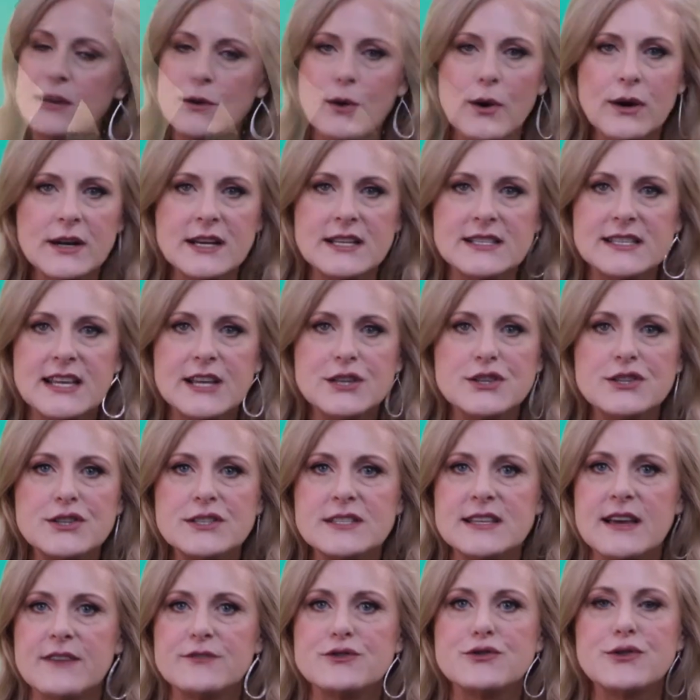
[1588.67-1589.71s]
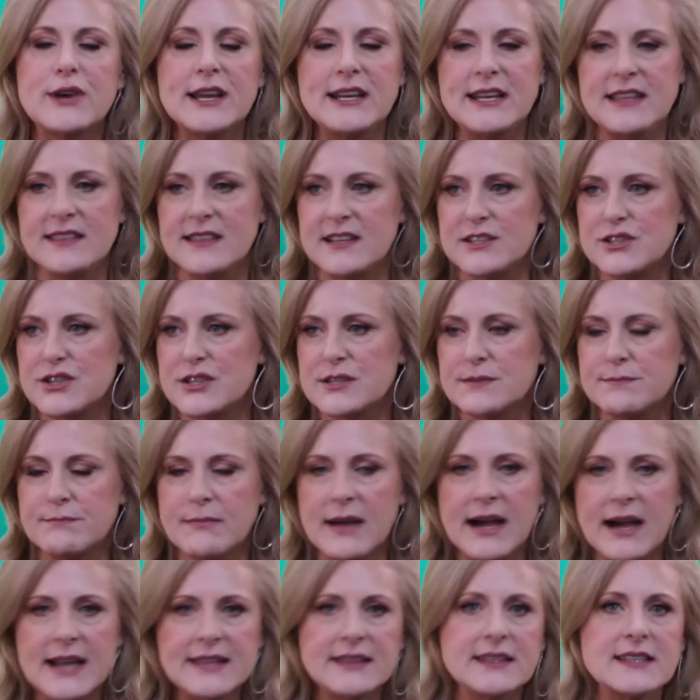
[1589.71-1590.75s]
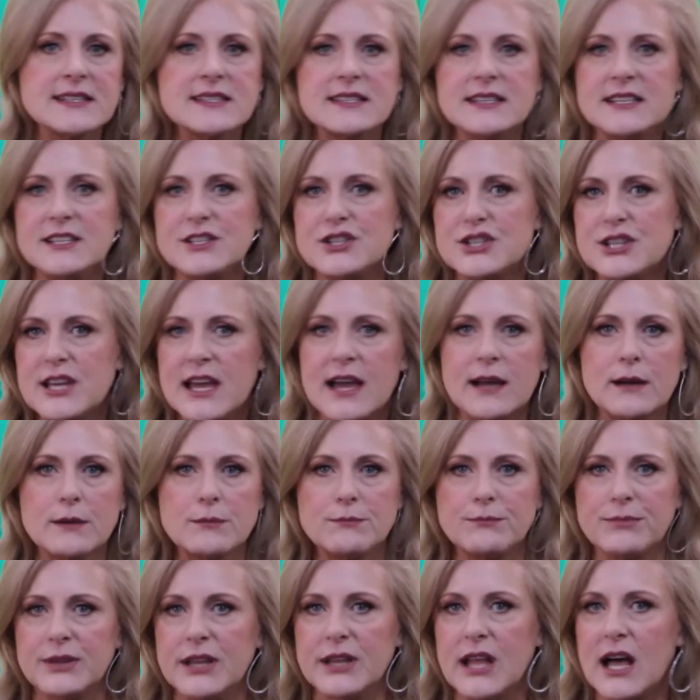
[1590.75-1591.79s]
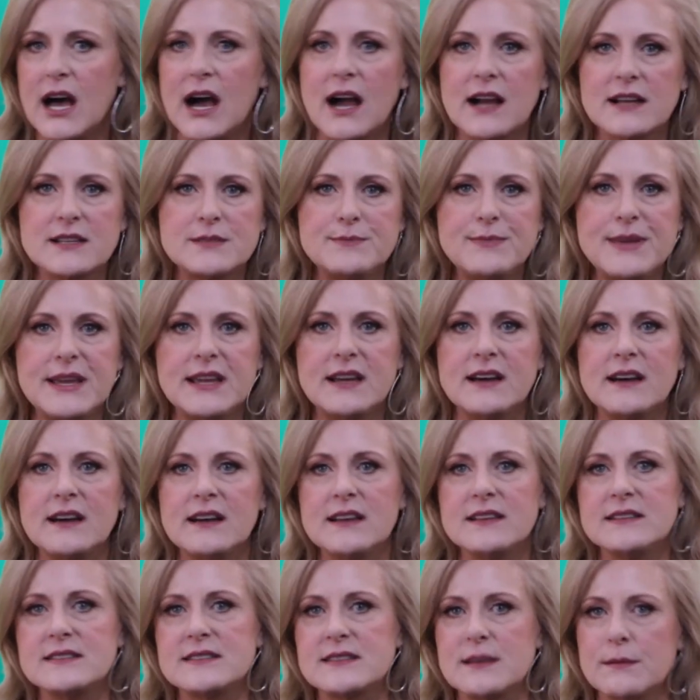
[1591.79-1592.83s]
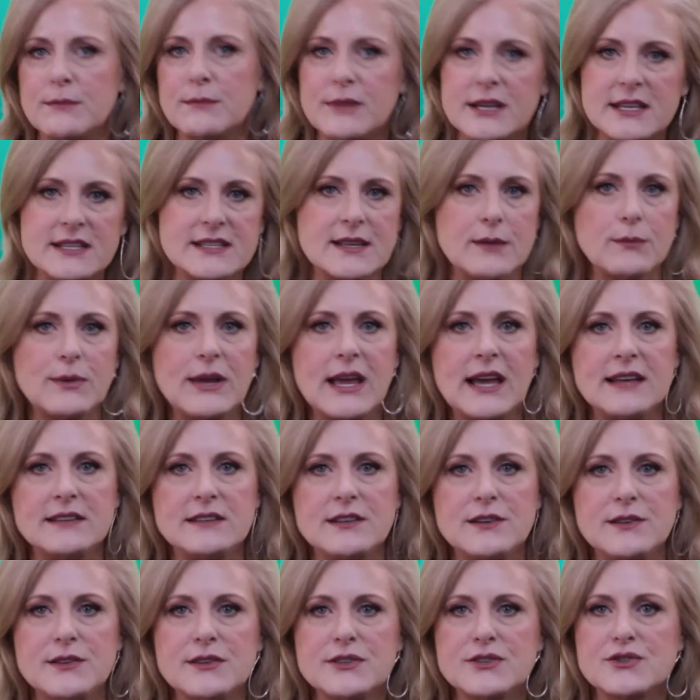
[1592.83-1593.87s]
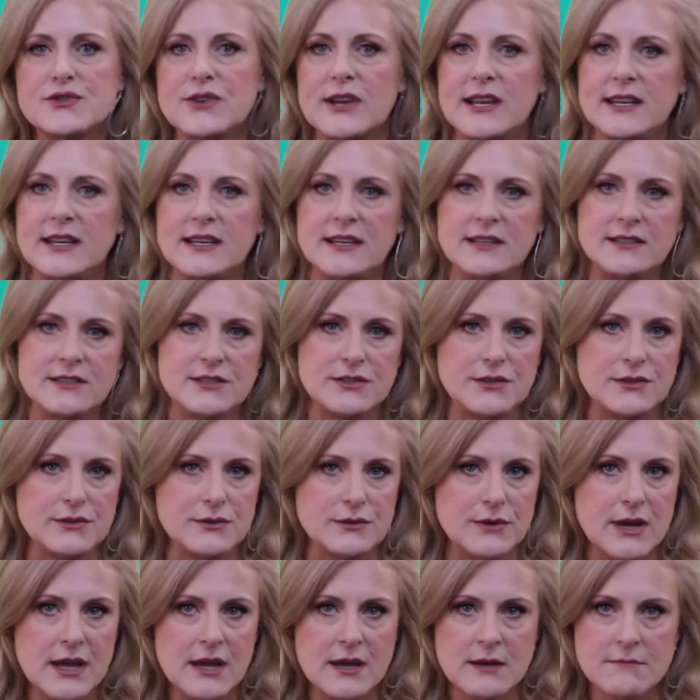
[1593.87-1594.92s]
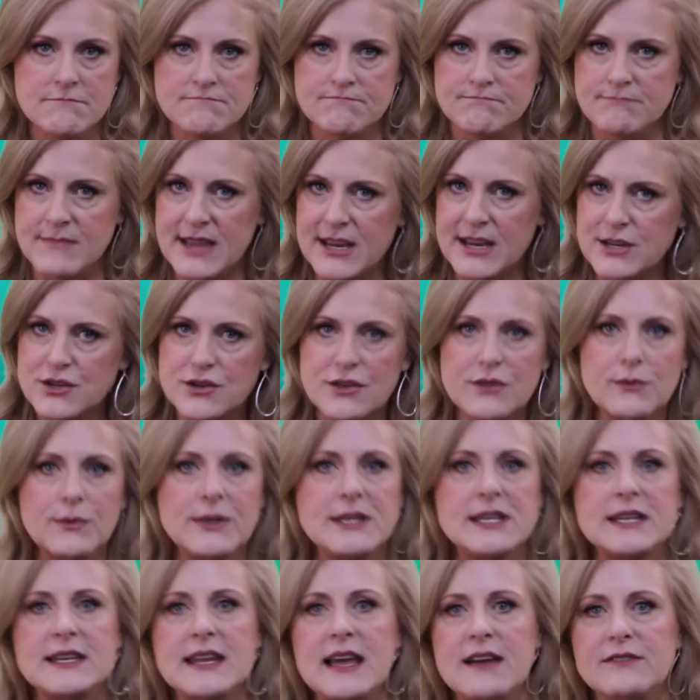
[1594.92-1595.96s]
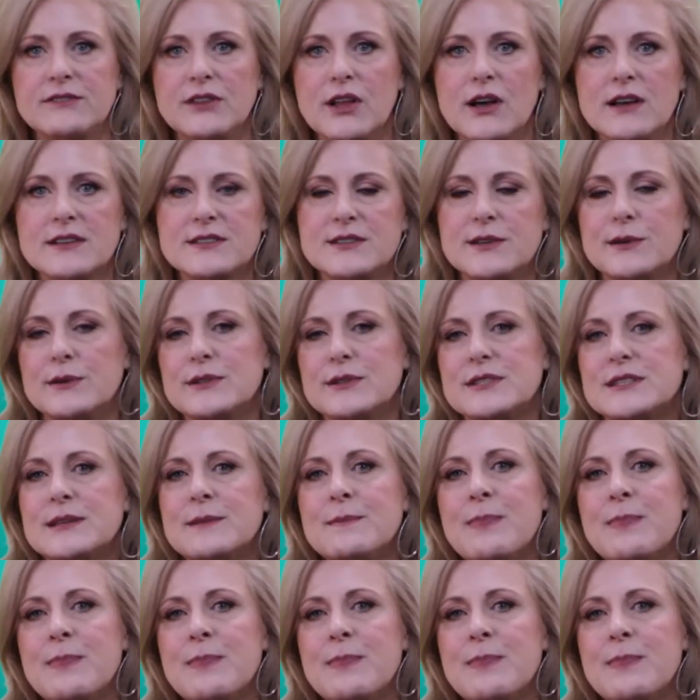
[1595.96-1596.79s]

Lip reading: organizations have training that just mindlessly check blocks because somebody said we had to do this training to make sure that we didn't have lawsuits.